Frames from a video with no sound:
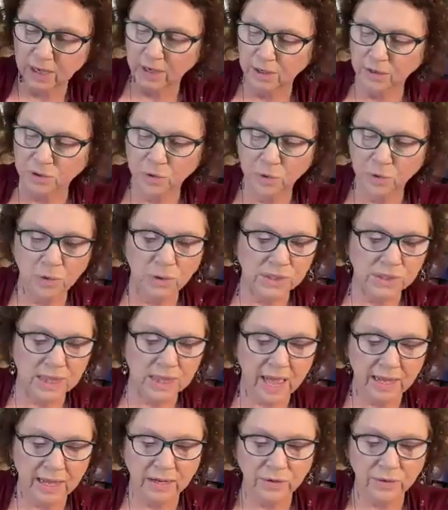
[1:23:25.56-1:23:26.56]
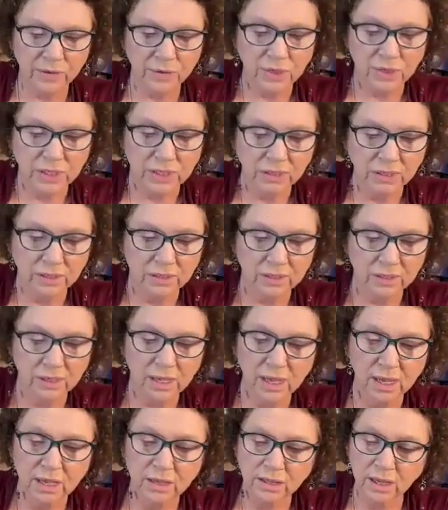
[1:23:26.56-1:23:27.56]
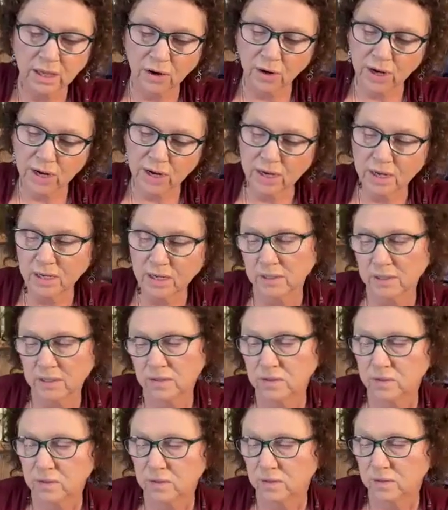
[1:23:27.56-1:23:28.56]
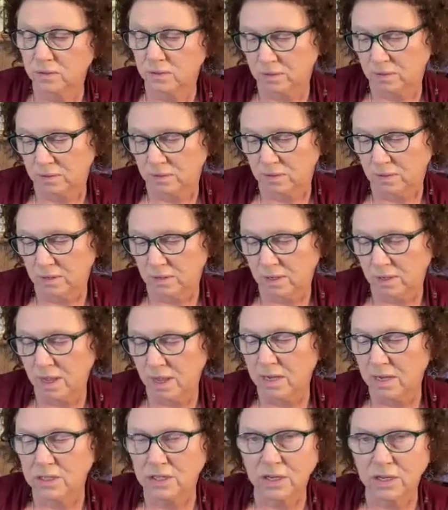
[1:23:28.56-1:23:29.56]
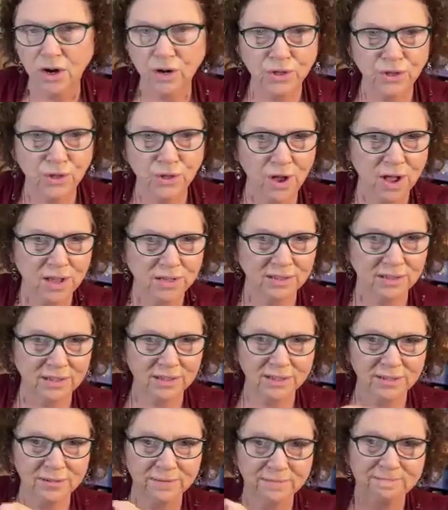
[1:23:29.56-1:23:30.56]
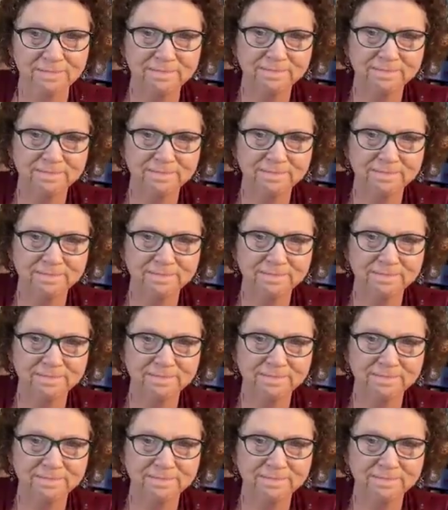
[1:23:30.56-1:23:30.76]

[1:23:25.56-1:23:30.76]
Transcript: So there's that energy. There is dark thoughts.